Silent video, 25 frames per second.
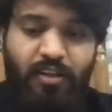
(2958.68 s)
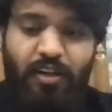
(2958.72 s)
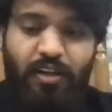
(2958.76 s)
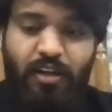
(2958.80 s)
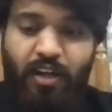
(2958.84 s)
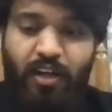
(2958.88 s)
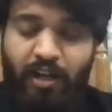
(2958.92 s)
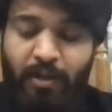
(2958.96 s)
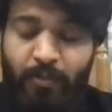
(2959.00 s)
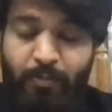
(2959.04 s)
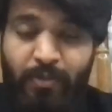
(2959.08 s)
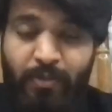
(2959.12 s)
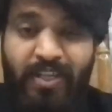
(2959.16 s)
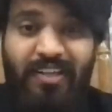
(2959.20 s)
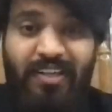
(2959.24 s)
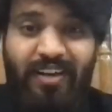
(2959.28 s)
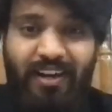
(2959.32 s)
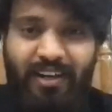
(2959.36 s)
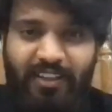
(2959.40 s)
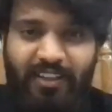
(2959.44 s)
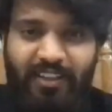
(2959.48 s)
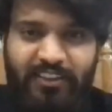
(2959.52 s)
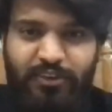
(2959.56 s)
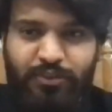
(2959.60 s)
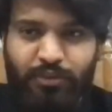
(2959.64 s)
are being
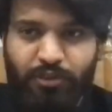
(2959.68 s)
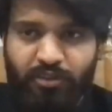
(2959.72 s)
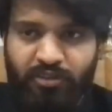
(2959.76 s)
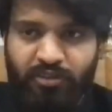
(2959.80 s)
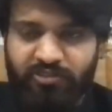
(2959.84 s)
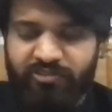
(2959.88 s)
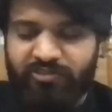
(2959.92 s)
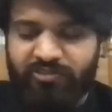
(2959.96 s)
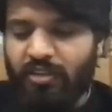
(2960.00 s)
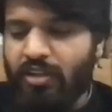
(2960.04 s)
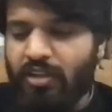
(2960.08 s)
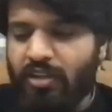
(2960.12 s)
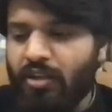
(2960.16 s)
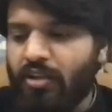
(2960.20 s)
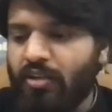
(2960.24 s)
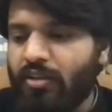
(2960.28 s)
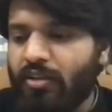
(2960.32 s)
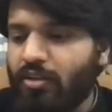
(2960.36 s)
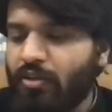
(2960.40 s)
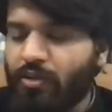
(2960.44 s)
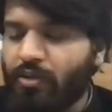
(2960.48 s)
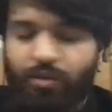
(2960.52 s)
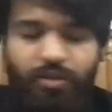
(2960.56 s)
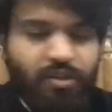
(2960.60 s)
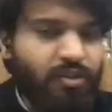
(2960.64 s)
asked of, the
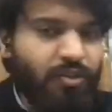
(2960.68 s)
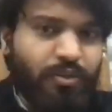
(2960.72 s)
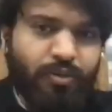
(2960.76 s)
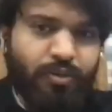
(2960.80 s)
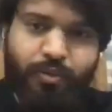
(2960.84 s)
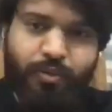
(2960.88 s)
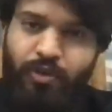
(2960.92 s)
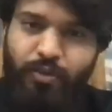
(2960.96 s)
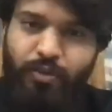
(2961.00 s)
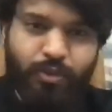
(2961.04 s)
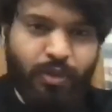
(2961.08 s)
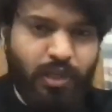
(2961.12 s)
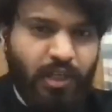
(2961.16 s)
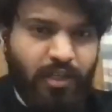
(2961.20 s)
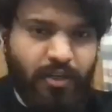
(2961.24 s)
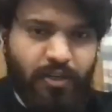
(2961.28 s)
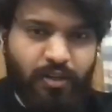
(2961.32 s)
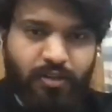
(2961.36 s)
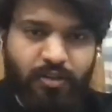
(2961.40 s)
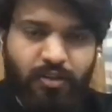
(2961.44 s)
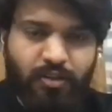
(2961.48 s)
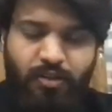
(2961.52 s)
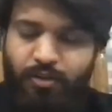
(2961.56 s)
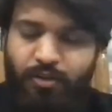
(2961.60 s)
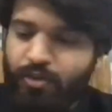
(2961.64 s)
court is not going to read it.
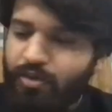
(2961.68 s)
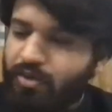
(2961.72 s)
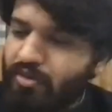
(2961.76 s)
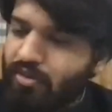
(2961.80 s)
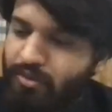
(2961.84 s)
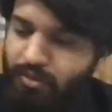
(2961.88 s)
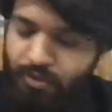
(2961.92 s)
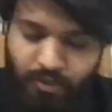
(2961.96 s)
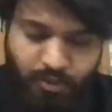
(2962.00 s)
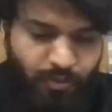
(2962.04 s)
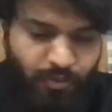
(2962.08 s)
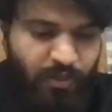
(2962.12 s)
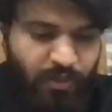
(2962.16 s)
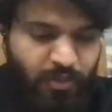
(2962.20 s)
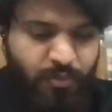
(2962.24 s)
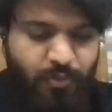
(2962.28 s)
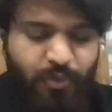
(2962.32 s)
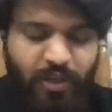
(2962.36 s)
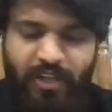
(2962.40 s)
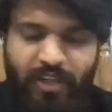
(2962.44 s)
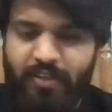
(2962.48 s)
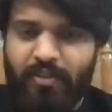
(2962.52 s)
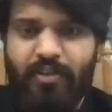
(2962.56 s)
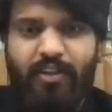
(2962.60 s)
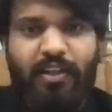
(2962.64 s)
The court is not going to
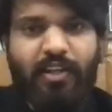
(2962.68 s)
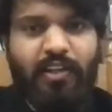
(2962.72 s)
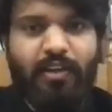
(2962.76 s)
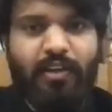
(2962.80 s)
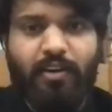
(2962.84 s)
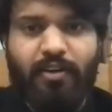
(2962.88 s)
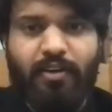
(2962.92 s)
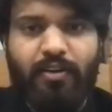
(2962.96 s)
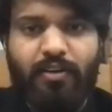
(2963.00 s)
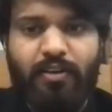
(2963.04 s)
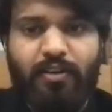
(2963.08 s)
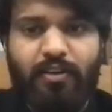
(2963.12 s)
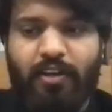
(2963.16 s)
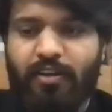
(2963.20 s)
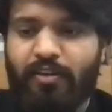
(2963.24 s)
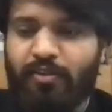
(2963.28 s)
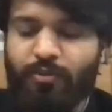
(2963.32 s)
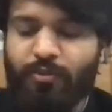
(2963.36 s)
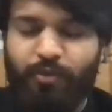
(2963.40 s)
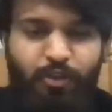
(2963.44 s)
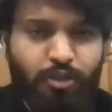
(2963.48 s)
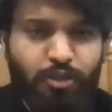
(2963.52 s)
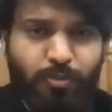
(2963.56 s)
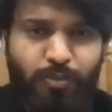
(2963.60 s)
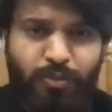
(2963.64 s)
entertain it. It is
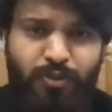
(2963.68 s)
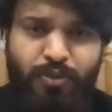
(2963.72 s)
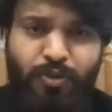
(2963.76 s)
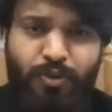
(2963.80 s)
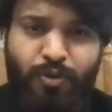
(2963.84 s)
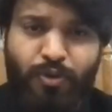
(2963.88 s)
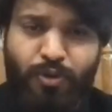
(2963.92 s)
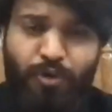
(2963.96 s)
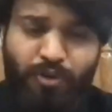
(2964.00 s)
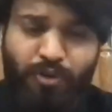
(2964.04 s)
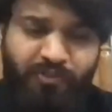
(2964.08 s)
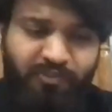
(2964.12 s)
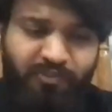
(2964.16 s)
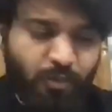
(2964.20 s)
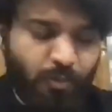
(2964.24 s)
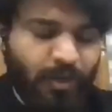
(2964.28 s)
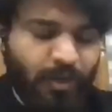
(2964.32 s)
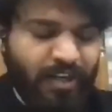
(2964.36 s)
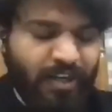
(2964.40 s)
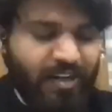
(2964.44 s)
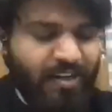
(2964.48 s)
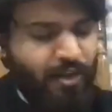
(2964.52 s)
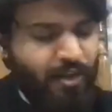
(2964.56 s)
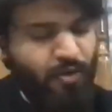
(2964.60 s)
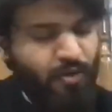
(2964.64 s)
going to be thrown off no matter
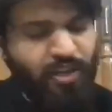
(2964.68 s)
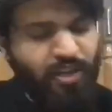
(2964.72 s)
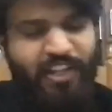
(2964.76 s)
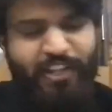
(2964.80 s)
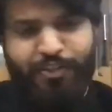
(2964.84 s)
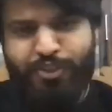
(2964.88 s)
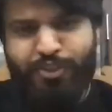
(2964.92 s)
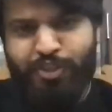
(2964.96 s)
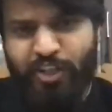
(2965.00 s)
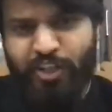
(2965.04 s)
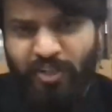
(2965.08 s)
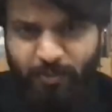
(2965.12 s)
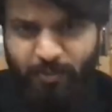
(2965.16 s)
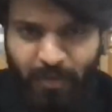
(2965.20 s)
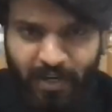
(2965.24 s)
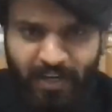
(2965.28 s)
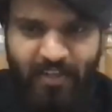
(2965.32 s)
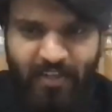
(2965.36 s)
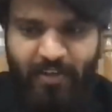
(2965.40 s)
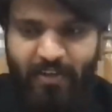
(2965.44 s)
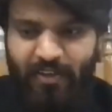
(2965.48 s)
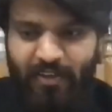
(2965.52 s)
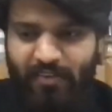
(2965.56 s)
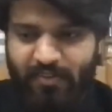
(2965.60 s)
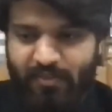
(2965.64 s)
how legitimate
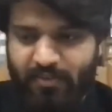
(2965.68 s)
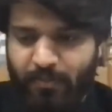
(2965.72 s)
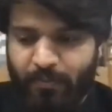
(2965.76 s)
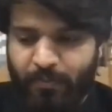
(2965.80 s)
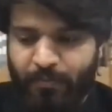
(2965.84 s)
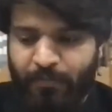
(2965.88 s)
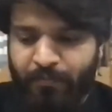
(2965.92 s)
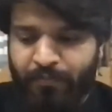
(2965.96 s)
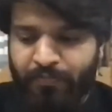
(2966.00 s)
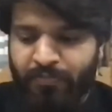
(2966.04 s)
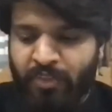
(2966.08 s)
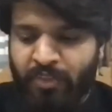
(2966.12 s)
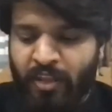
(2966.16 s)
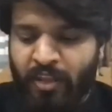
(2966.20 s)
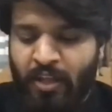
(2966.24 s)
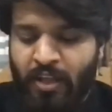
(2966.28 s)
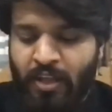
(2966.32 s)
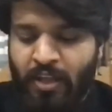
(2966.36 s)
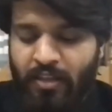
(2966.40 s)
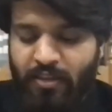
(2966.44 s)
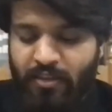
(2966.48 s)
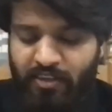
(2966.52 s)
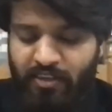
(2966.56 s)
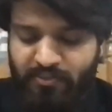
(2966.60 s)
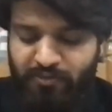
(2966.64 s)
it is.
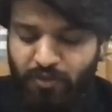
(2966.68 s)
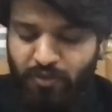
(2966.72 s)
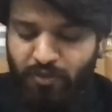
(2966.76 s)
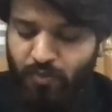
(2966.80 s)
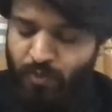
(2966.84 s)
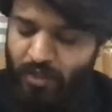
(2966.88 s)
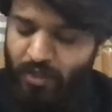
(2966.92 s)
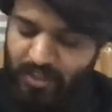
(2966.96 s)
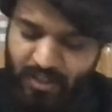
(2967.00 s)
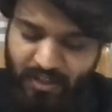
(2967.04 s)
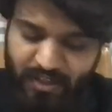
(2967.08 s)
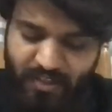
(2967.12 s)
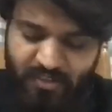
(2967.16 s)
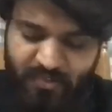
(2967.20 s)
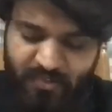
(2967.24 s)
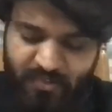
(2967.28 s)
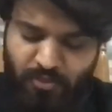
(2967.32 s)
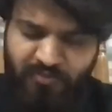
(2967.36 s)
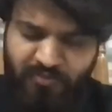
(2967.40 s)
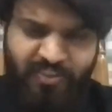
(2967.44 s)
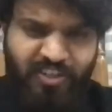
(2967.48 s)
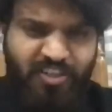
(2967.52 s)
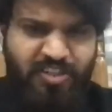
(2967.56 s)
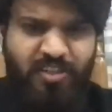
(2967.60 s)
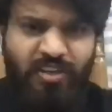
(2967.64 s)
Therefore, whether it is
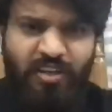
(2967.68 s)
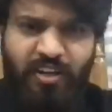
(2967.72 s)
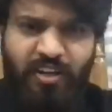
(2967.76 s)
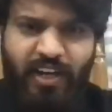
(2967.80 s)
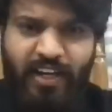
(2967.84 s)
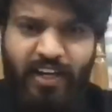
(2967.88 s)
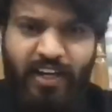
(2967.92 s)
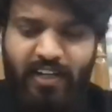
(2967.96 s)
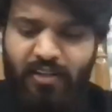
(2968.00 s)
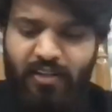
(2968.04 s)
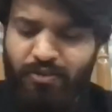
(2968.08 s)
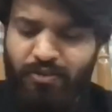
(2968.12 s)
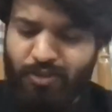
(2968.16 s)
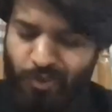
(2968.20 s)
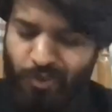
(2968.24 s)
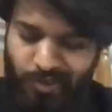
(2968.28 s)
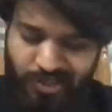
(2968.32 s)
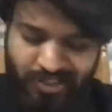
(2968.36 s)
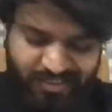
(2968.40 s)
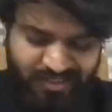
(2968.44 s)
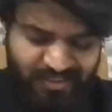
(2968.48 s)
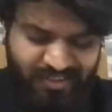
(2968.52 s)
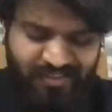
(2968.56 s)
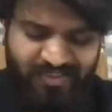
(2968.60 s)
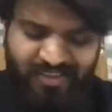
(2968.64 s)
professional writing,
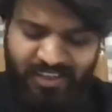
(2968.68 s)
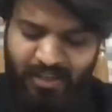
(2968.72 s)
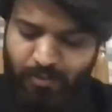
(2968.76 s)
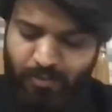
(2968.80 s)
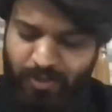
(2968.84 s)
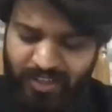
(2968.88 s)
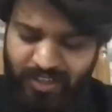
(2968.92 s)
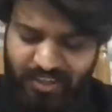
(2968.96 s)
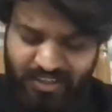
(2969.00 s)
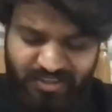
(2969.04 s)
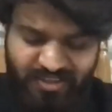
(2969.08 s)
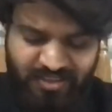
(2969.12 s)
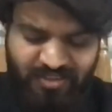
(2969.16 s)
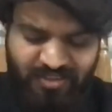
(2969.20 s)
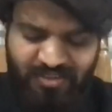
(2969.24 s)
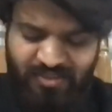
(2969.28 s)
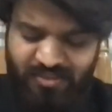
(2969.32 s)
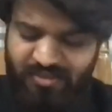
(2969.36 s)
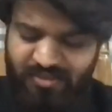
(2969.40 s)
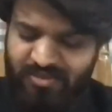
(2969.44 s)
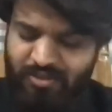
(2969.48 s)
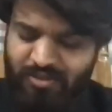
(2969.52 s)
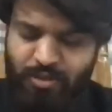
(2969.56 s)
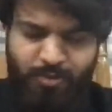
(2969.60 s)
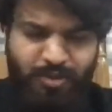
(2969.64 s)
notices, writ
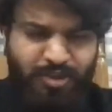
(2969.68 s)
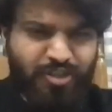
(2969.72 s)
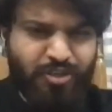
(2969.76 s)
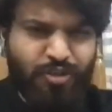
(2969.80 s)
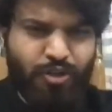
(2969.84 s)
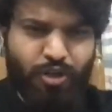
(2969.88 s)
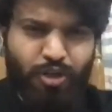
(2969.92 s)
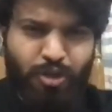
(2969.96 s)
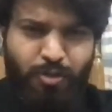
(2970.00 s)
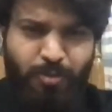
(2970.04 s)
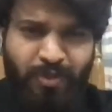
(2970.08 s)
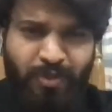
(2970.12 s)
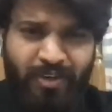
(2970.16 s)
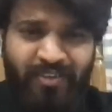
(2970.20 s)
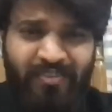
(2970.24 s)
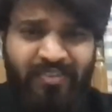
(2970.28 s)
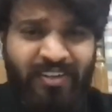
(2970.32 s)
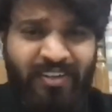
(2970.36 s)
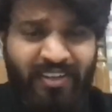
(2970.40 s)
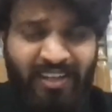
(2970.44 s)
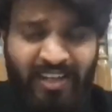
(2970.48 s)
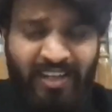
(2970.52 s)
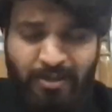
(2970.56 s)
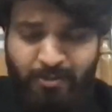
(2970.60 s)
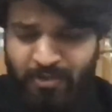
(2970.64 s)
petitions, commercial documents,
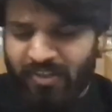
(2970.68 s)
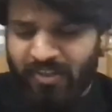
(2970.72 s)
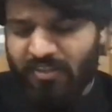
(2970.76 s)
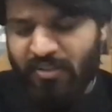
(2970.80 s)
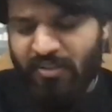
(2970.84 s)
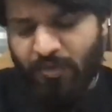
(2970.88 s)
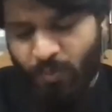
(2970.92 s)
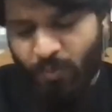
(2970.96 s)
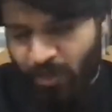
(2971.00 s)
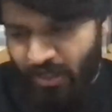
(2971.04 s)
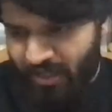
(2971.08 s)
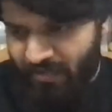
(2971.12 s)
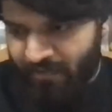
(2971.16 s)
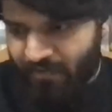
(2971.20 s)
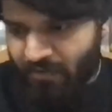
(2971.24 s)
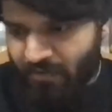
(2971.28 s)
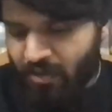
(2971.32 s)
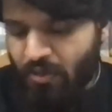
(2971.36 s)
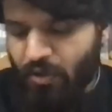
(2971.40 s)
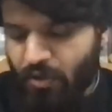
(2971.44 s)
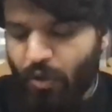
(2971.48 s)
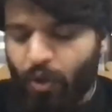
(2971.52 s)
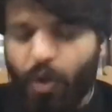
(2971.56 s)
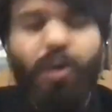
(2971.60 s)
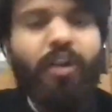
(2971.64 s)
agreements, whatever,
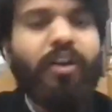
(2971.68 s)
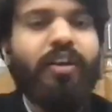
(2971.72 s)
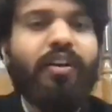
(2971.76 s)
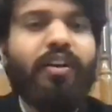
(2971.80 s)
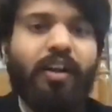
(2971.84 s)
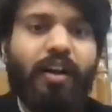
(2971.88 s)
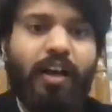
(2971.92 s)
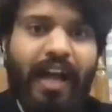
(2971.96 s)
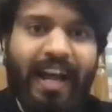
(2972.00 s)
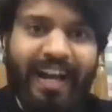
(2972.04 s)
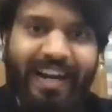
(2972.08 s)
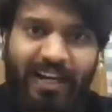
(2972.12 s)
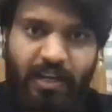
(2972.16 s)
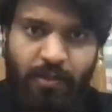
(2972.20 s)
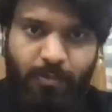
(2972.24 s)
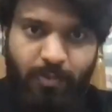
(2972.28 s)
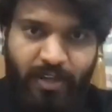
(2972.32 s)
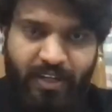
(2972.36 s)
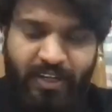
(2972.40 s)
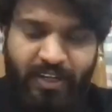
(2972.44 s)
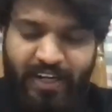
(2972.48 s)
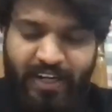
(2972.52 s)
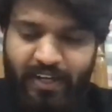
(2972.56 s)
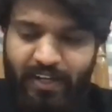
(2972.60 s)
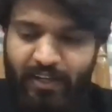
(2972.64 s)
or academic
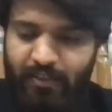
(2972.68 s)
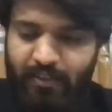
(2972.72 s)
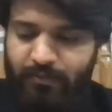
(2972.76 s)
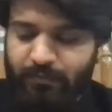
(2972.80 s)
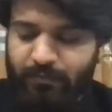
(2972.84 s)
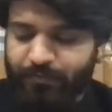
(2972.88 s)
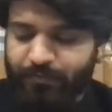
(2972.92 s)
writing,